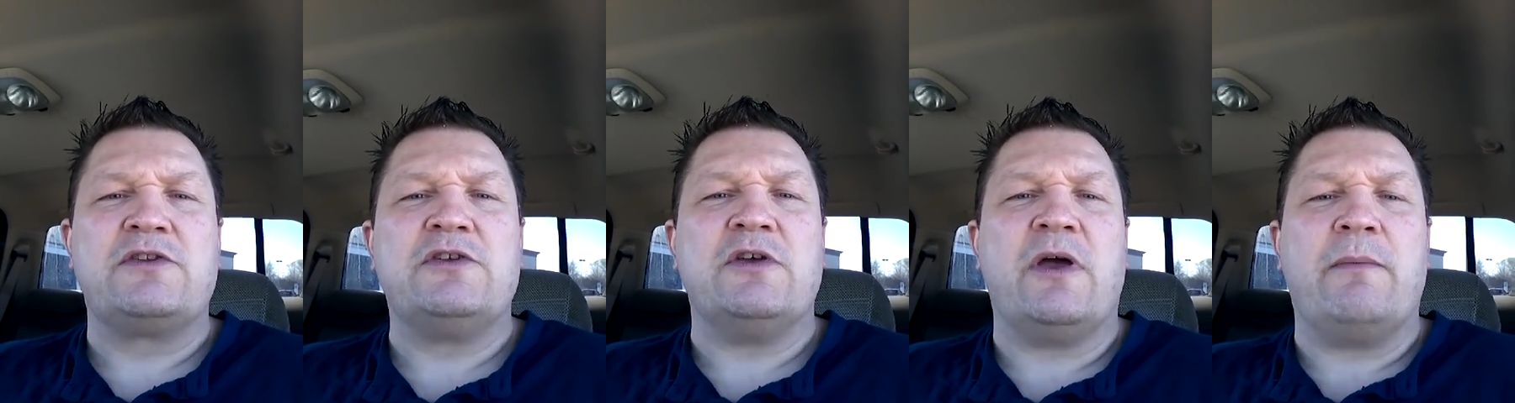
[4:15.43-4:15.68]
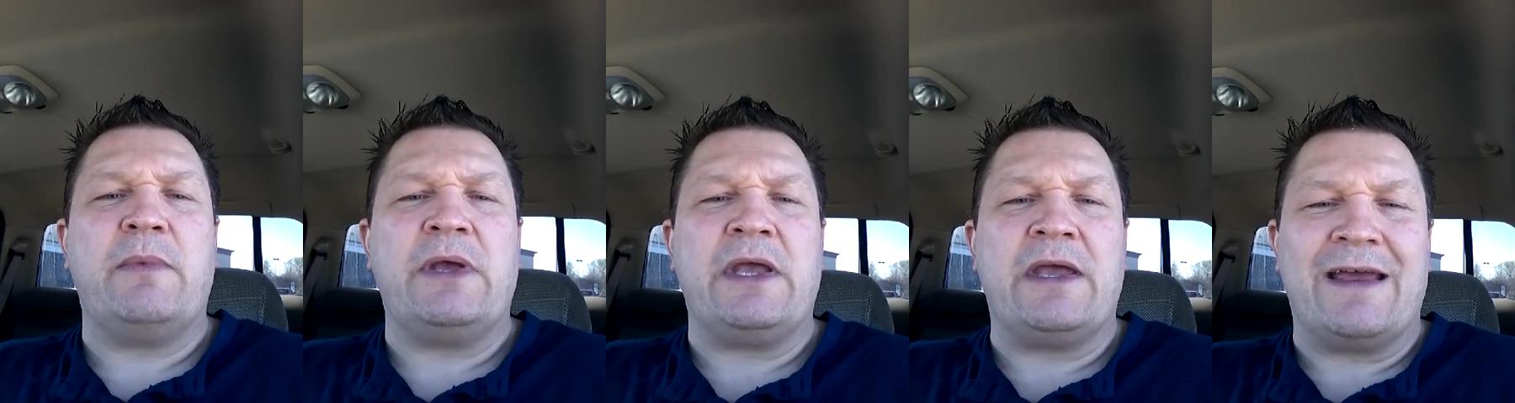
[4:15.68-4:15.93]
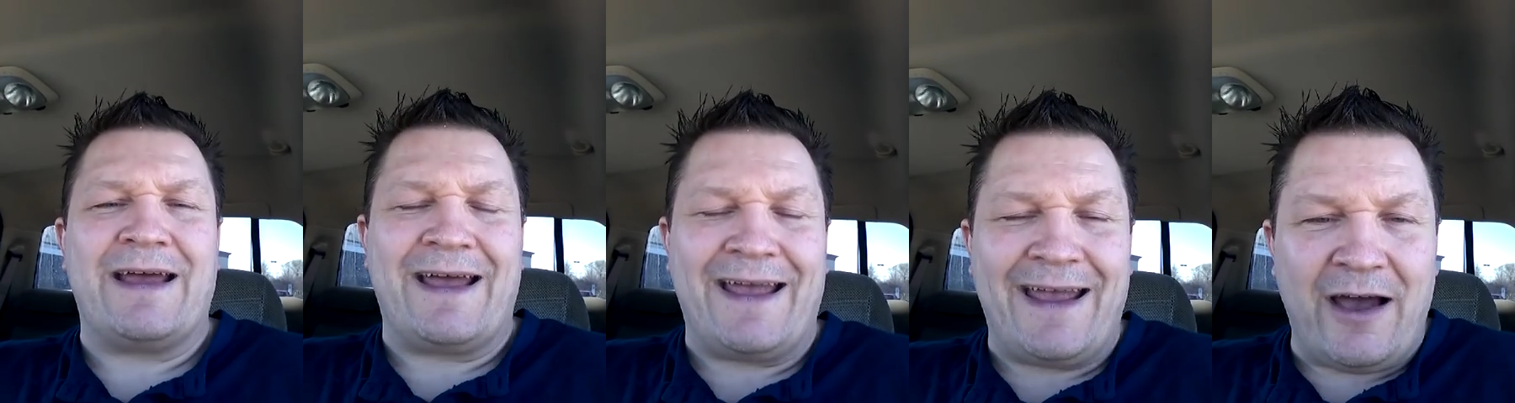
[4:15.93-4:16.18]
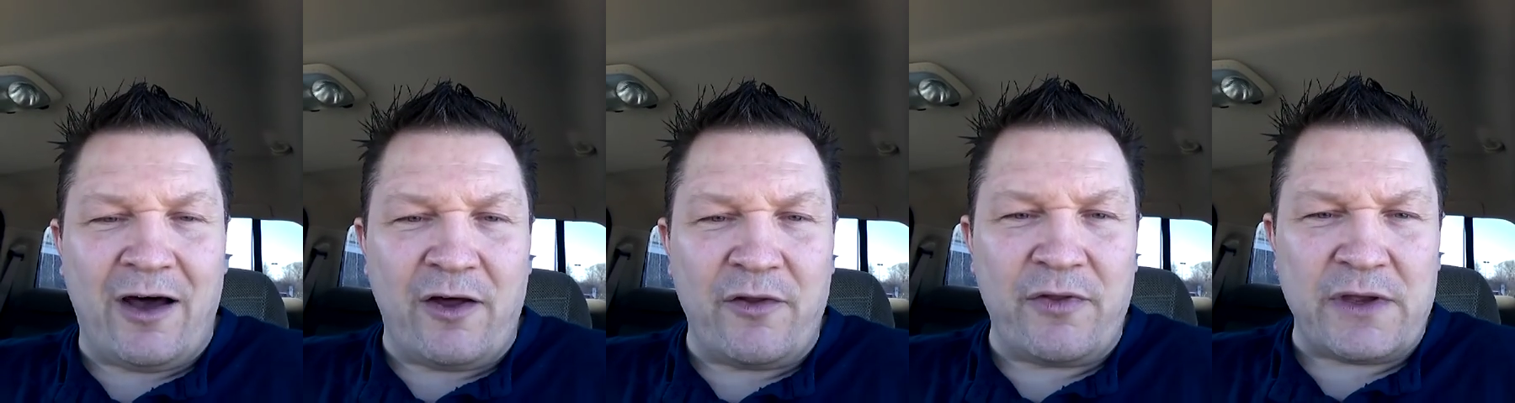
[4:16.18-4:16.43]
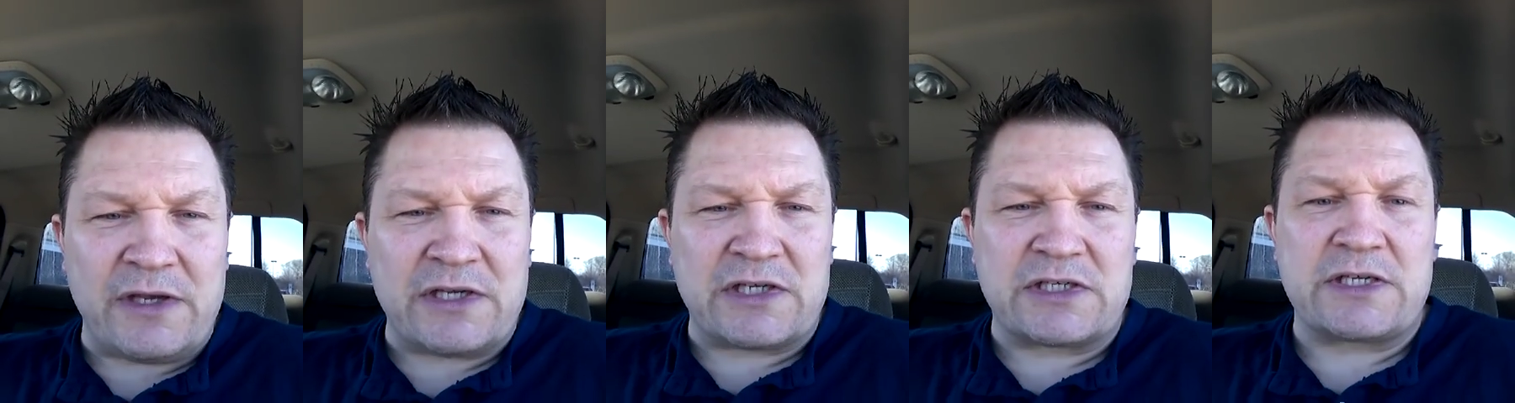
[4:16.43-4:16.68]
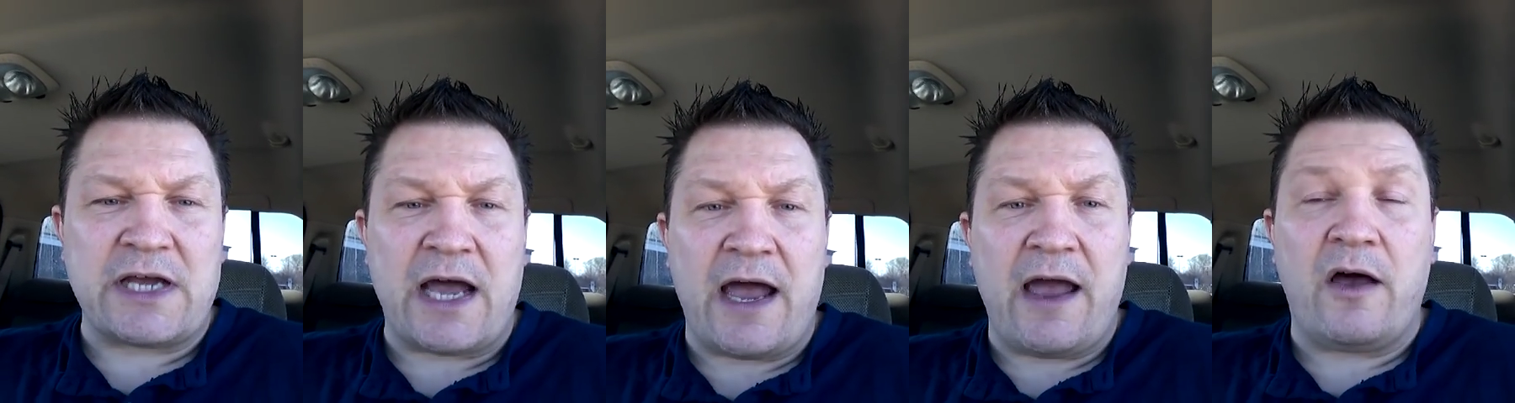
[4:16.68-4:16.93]
to be a healthy
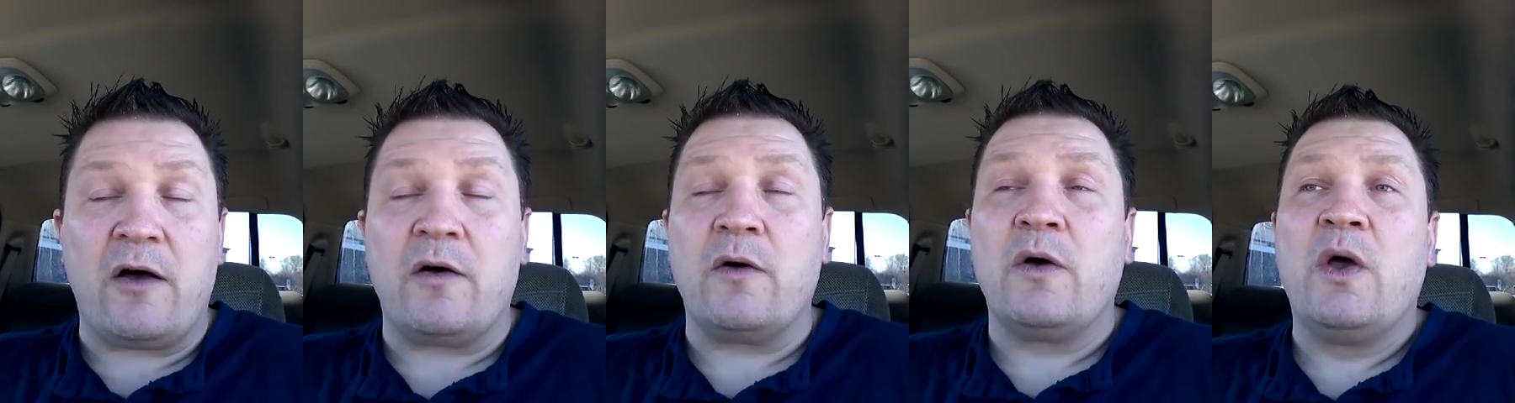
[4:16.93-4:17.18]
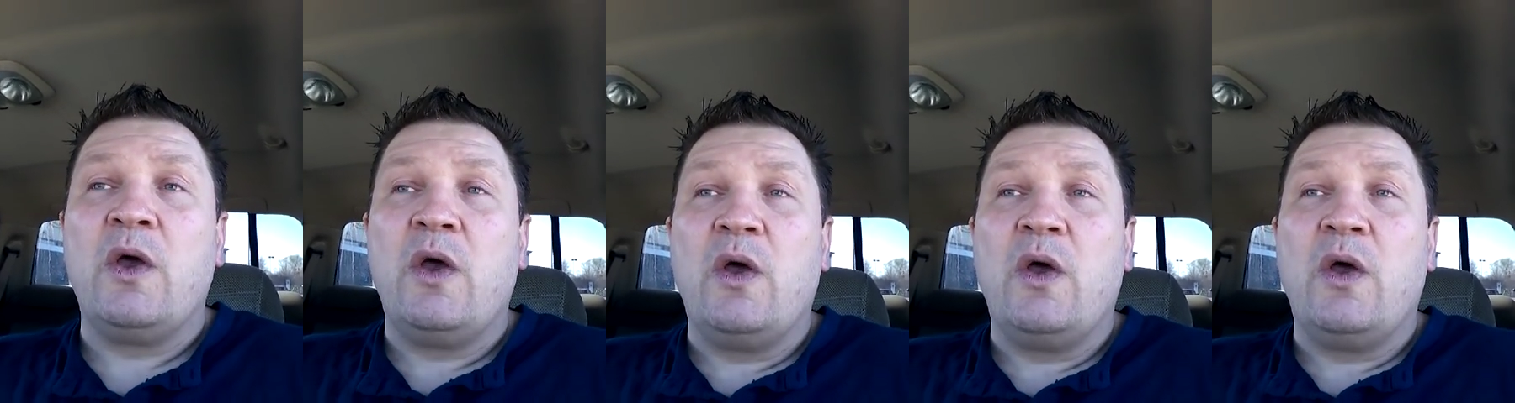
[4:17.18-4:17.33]
style,